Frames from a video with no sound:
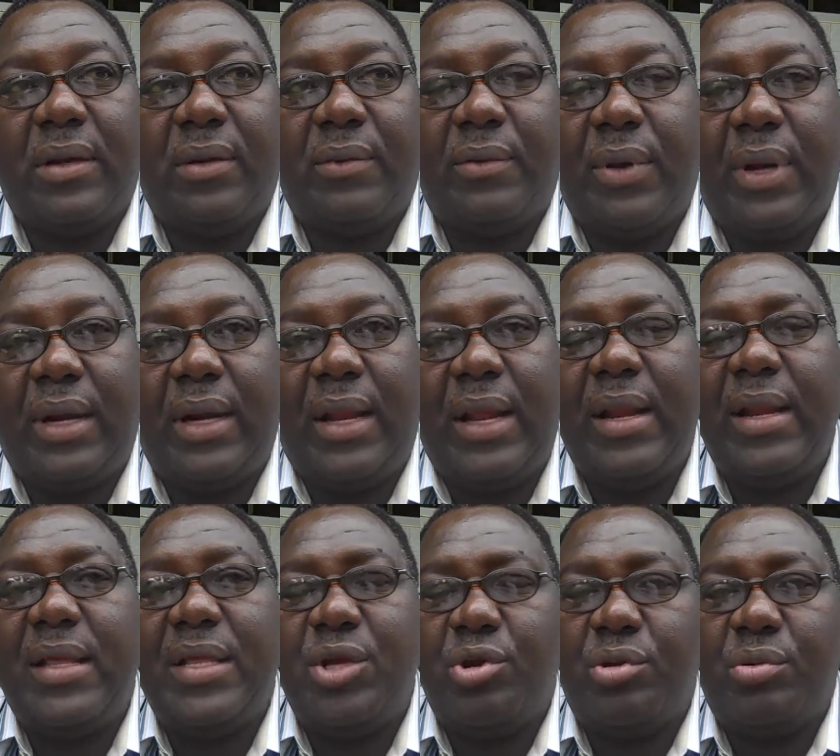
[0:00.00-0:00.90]
well,
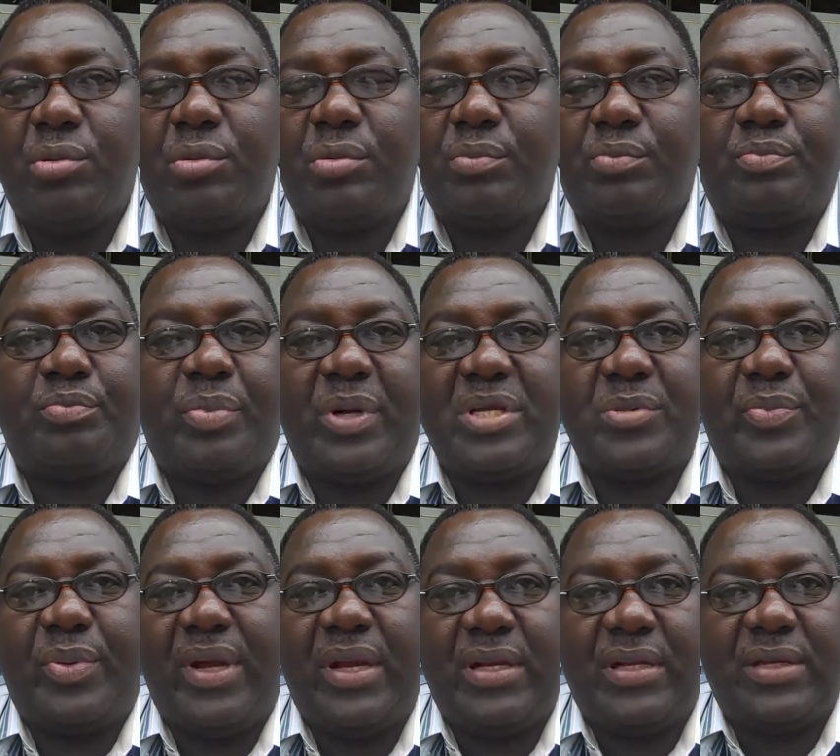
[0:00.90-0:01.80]
learning new
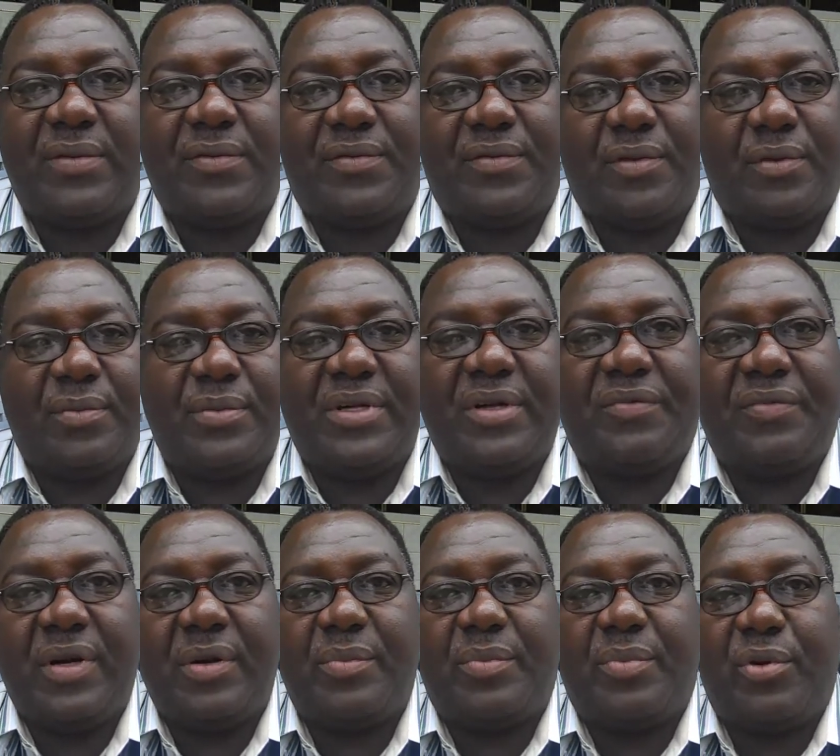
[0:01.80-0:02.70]
perspectives from
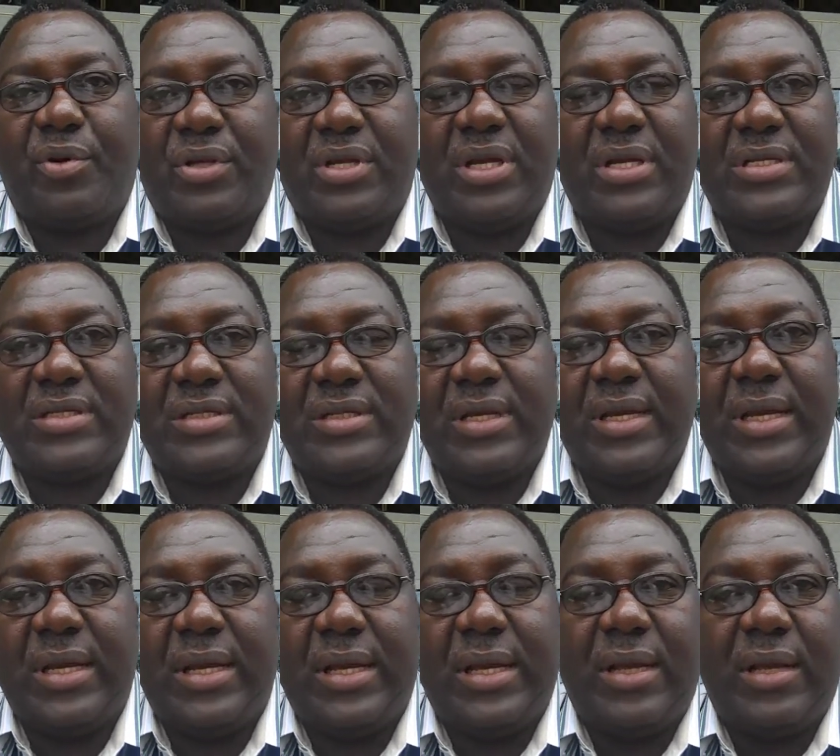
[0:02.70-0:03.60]
different projects
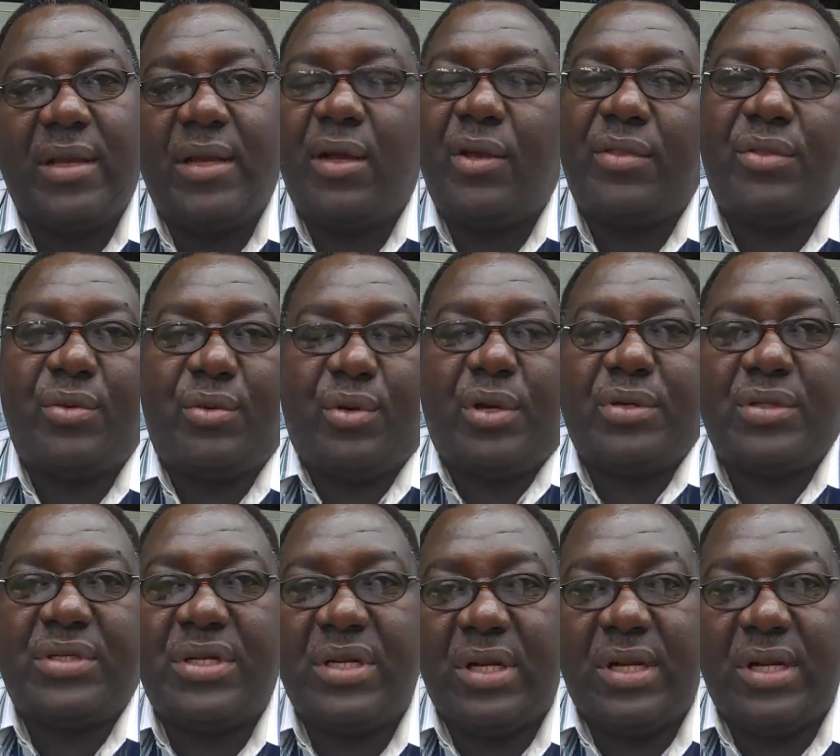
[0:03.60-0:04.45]
throughout